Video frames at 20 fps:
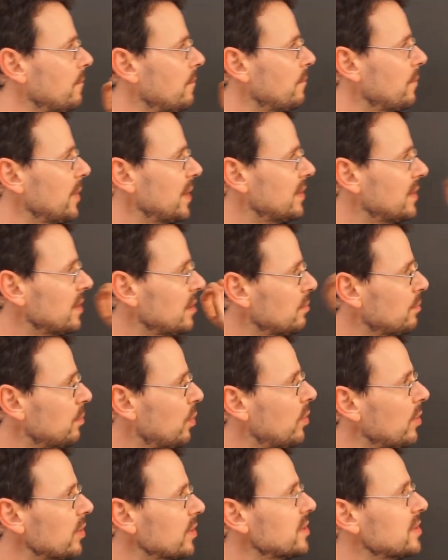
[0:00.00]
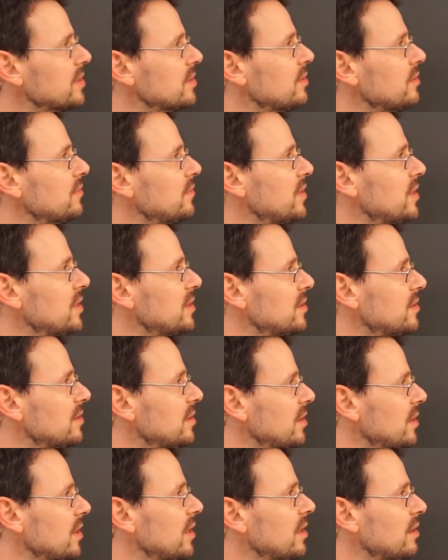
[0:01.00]
but the importance of this
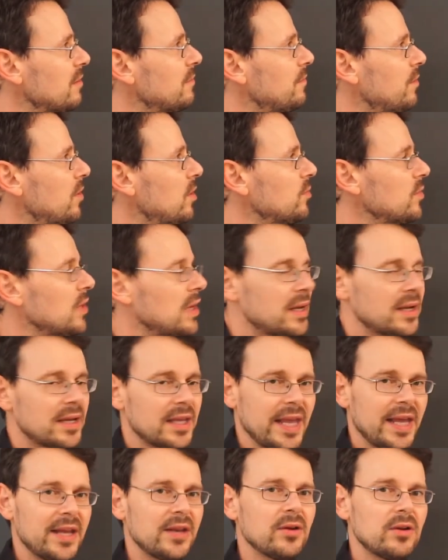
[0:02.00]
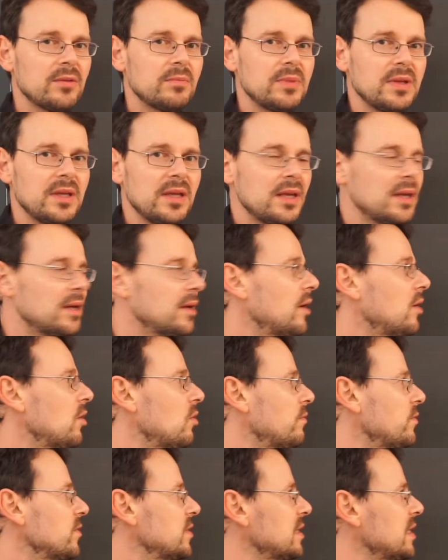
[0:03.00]
little formula cannot be
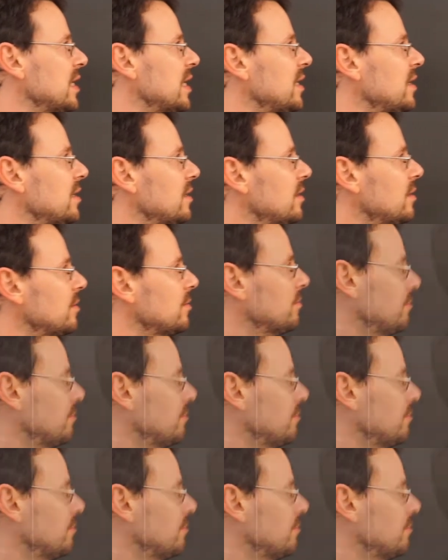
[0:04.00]
overstated.